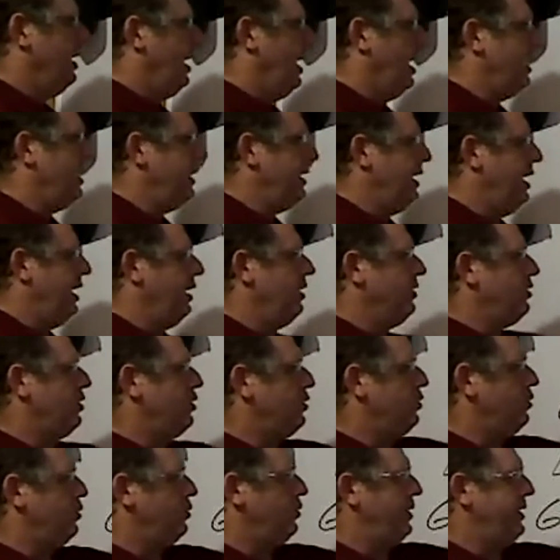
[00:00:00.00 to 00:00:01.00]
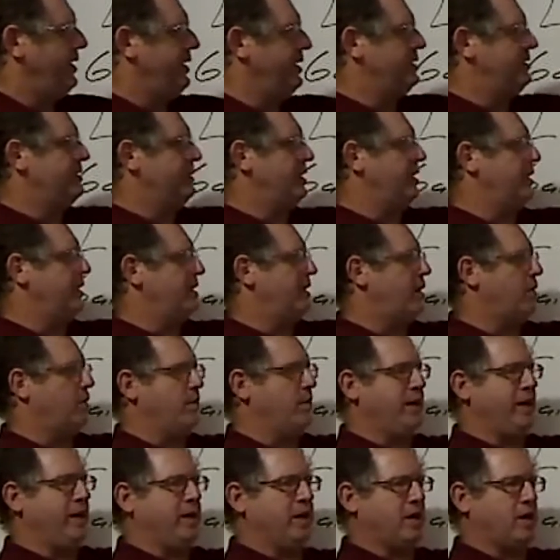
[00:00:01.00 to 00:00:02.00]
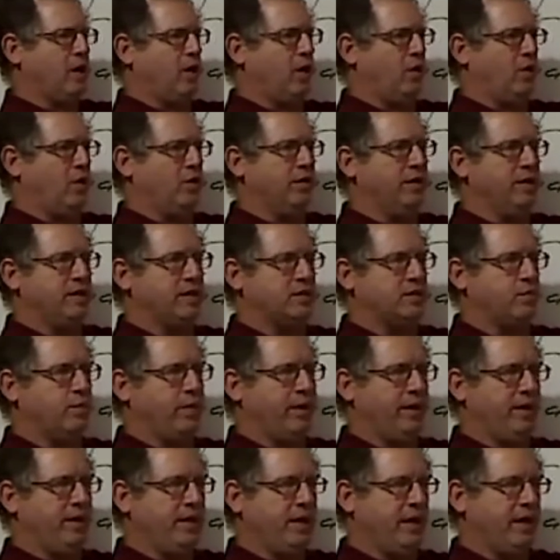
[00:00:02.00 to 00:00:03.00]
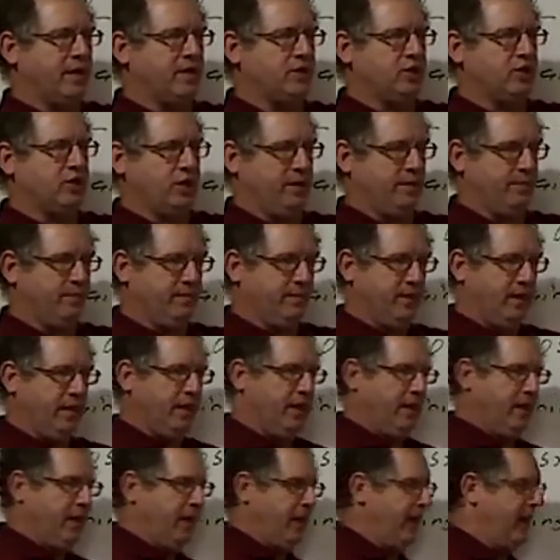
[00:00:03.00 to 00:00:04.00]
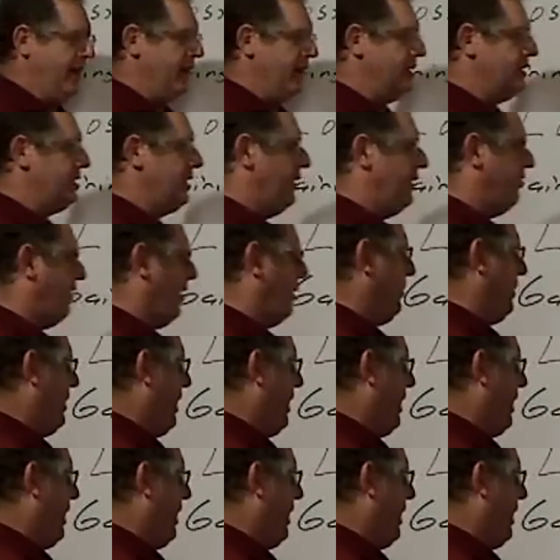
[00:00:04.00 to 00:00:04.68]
another reason that we call this reduction is if I'm